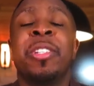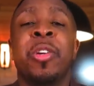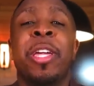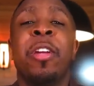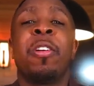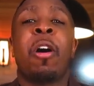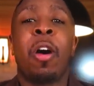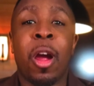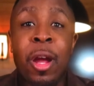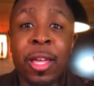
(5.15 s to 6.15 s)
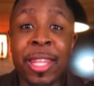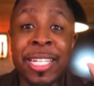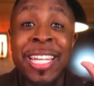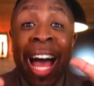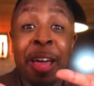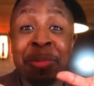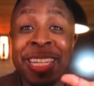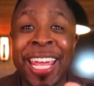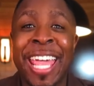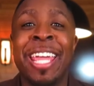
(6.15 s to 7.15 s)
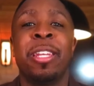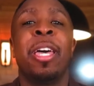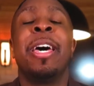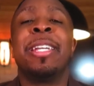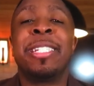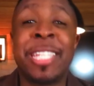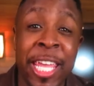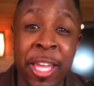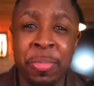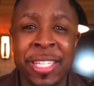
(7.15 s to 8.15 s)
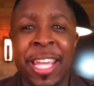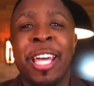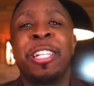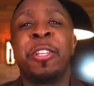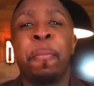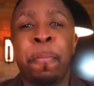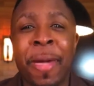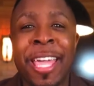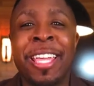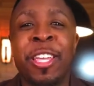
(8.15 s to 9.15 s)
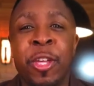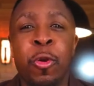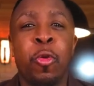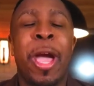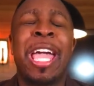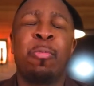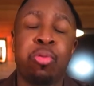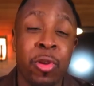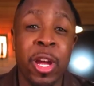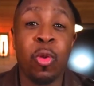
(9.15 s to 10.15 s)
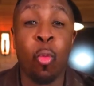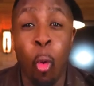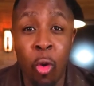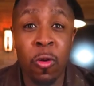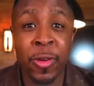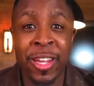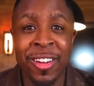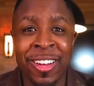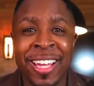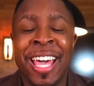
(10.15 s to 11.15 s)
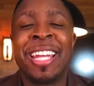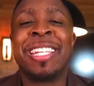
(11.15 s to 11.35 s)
So here are the top 10 tips to make you a prayer warrior,